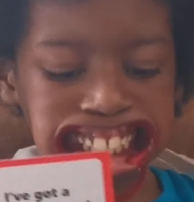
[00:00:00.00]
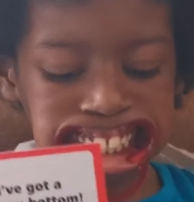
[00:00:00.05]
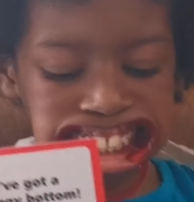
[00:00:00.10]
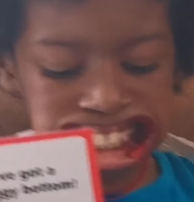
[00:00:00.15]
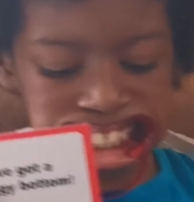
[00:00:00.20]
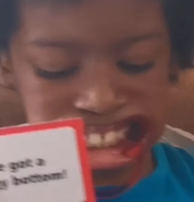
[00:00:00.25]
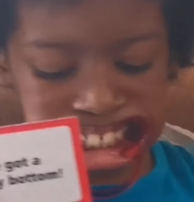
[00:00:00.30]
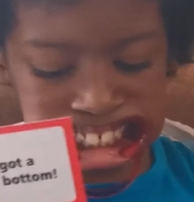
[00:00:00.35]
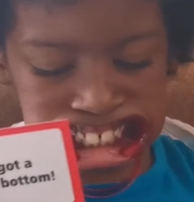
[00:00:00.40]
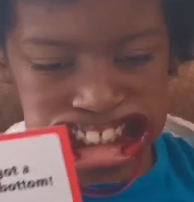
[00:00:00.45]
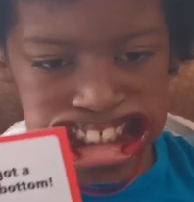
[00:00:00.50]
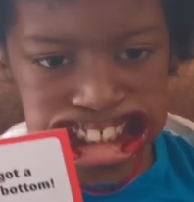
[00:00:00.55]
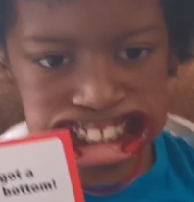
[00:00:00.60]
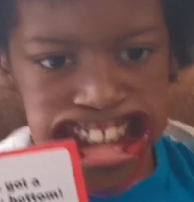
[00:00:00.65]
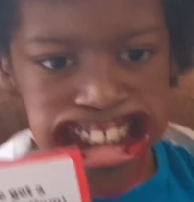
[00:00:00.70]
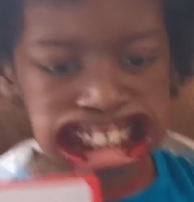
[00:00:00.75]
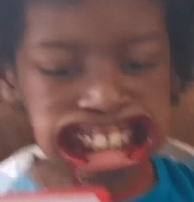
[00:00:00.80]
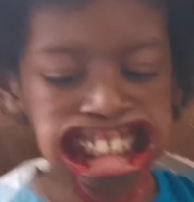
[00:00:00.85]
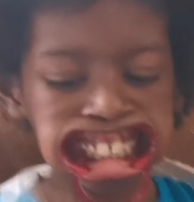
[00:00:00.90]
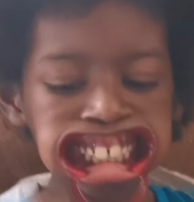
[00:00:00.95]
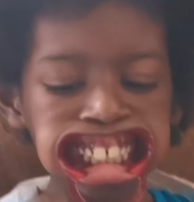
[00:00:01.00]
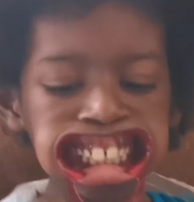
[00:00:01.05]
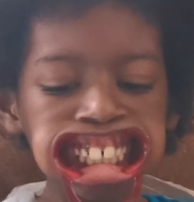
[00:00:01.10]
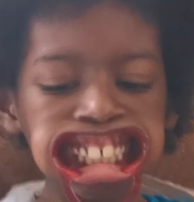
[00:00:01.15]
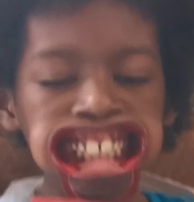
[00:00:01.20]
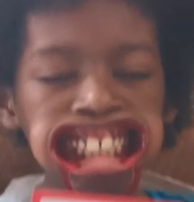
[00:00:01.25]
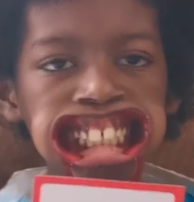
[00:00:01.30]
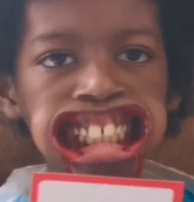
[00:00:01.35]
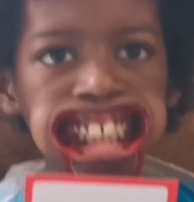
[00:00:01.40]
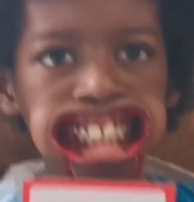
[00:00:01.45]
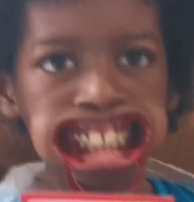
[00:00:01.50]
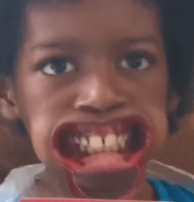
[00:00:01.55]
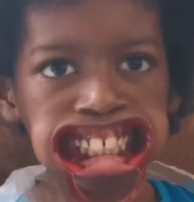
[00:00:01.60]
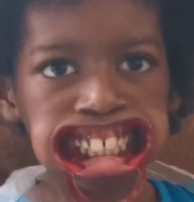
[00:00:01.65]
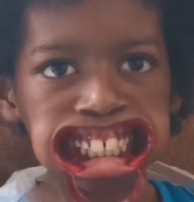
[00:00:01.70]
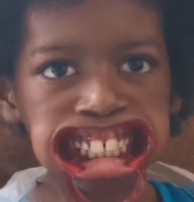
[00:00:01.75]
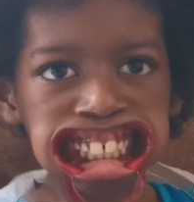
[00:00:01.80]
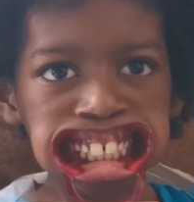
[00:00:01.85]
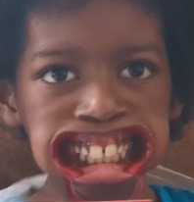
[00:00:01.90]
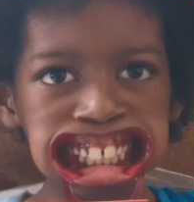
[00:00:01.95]
Go. Sure,
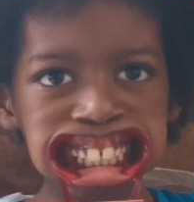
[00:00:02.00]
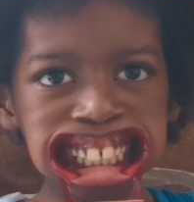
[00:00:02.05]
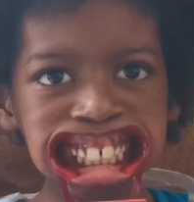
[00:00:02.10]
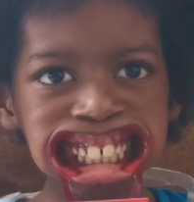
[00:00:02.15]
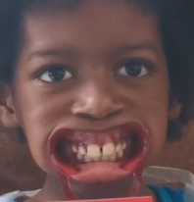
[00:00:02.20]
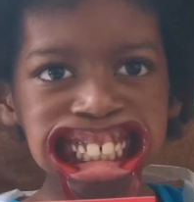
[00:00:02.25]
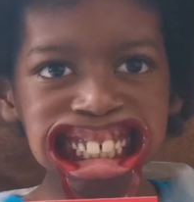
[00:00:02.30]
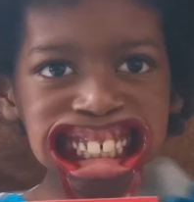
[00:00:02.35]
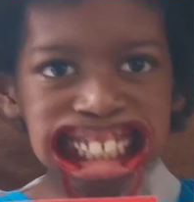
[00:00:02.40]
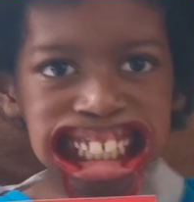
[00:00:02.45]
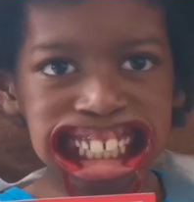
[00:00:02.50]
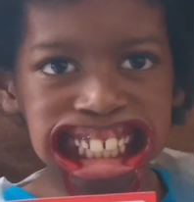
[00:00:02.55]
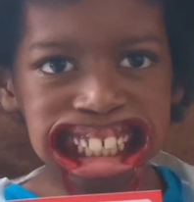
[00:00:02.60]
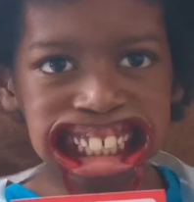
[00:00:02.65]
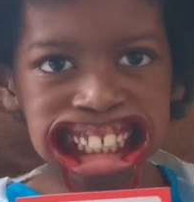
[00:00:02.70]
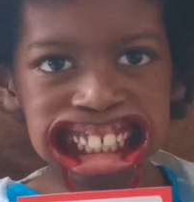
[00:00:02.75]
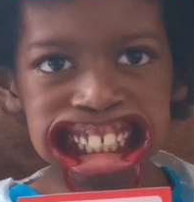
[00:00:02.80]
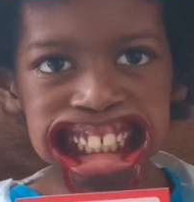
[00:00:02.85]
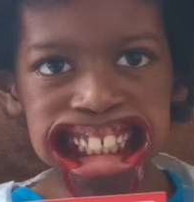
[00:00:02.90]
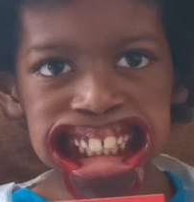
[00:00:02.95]
you're on.